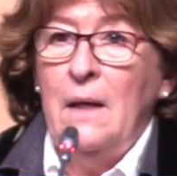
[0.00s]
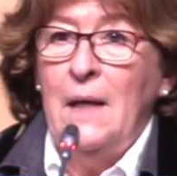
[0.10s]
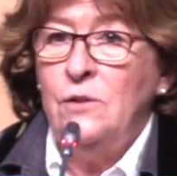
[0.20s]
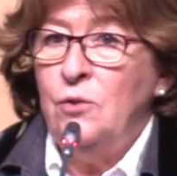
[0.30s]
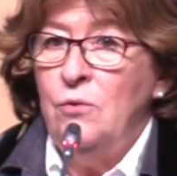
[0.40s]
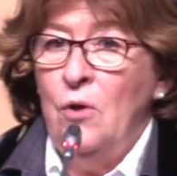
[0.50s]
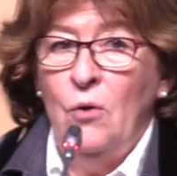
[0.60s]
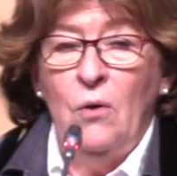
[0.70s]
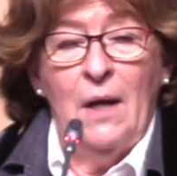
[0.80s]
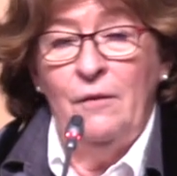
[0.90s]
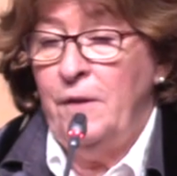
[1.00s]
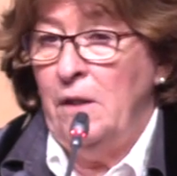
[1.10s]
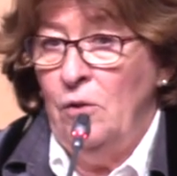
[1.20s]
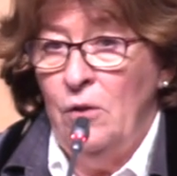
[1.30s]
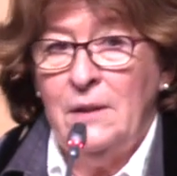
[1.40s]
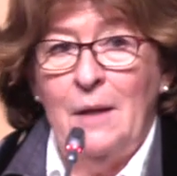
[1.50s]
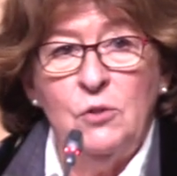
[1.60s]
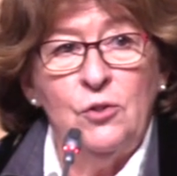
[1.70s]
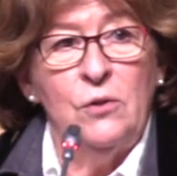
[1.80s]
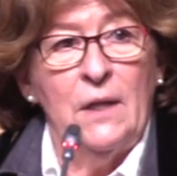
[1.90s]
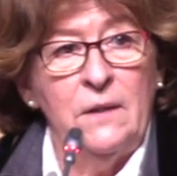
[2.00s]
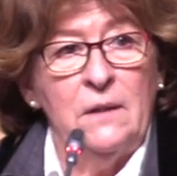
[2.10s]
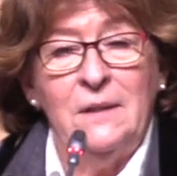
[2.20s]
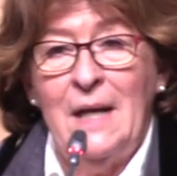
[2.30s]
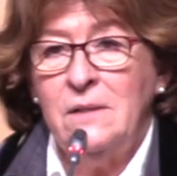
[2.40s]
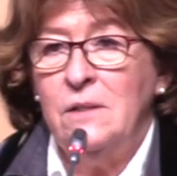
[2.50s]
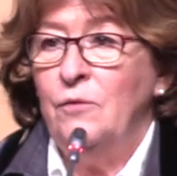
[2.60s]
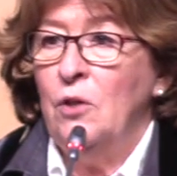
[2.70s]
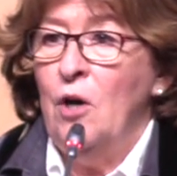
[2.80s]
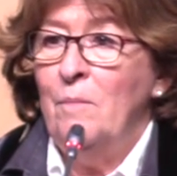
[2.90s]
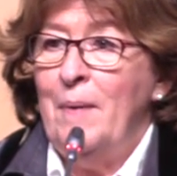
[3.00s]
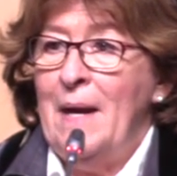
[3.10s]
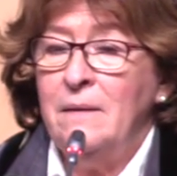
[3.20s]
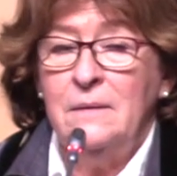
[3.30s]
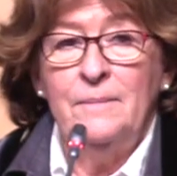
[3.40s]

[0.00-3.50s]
As you know, having looked, I'm sure, at the text of the Compact,